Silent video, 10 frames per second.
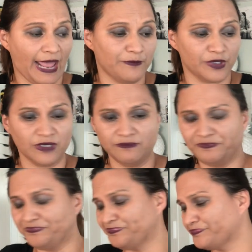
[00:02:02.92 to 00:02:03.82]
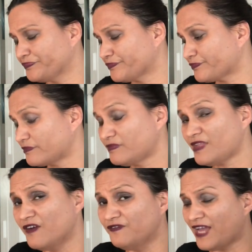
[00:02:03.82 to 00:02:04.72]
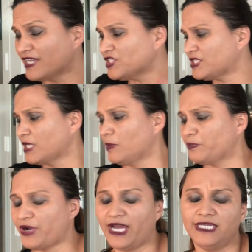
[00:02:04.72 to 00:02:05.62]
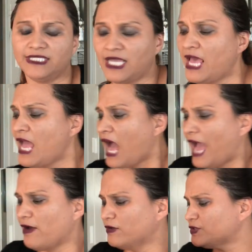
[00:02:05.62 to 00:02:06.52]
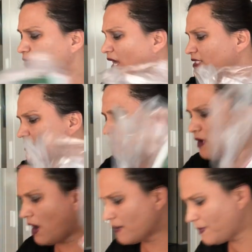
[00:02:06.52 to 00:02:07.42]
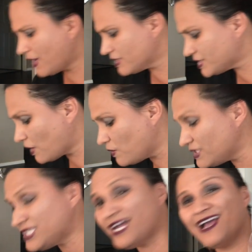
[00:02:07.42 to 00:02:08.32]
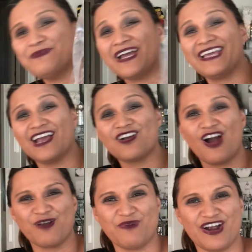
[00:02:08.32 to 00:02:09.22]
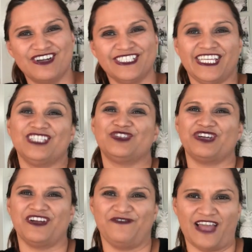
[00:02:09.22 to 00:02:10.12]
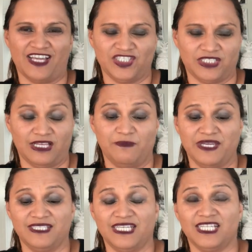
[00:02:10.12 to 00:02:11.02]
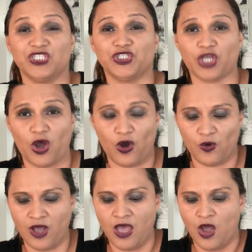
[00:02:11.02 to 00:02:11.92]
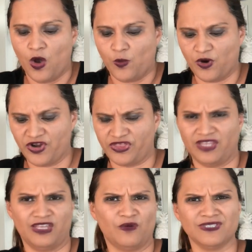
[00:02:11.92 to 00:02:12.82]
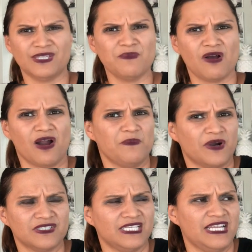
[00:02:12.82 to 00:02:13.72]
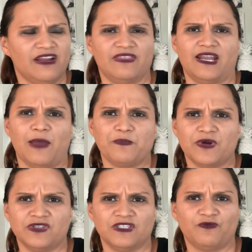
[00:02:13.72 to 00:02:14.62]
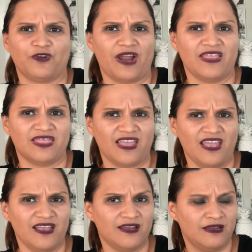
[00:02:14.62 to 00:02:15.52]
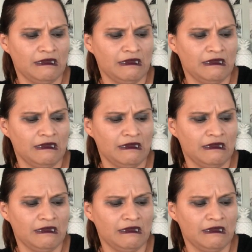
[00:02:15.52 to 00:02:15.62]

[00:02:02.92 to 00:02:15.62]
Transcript: Amber. Flash sale price. I also got some car bars. The only time I get car bars is during a flash sale because it is so worth it. There were some car bars in here that I purchased for, I think,